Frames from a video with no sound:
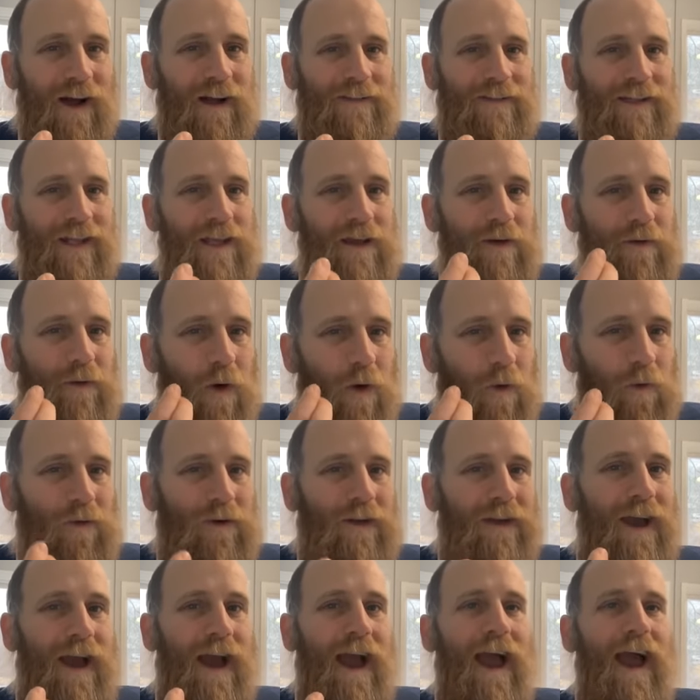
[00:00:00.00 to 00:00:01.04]
that you're
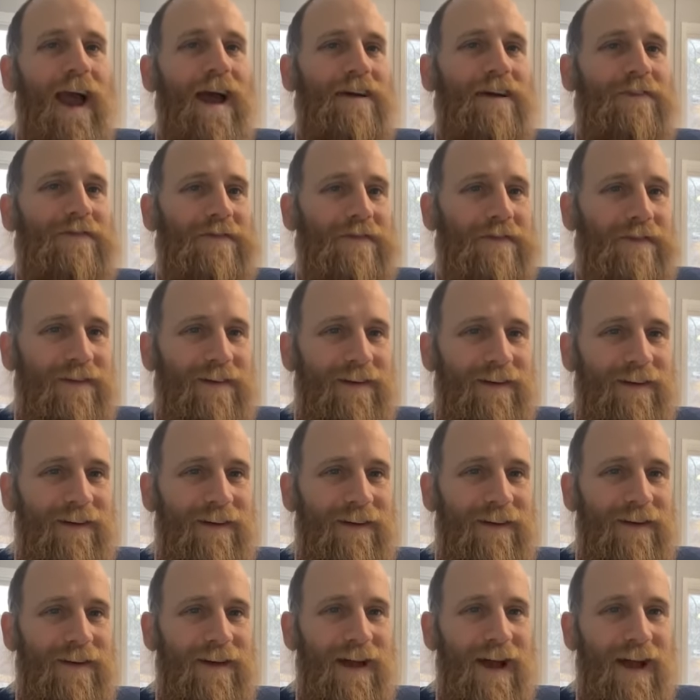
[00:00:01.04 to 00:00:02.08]
only a half,
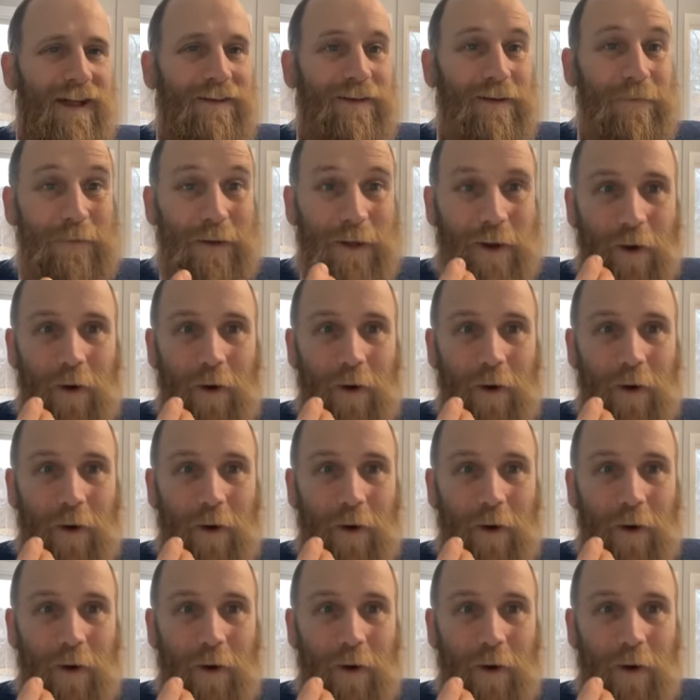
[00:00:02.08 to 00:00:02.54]
and to be a